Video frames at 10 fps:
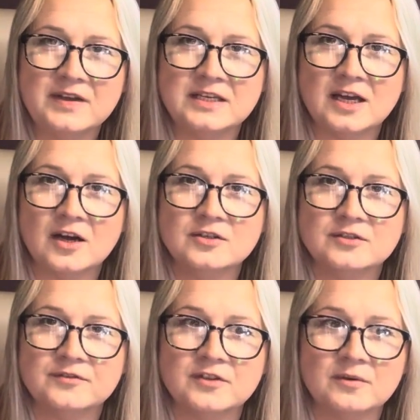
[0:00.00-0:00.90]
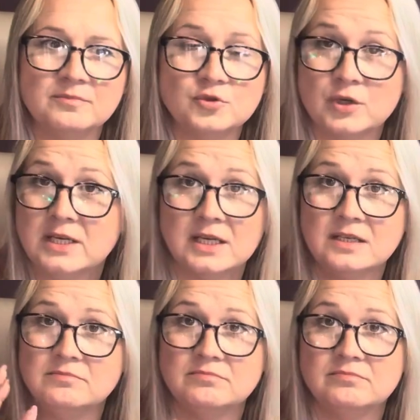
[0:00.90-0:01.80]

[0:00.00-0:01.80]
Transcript: videos of them drinking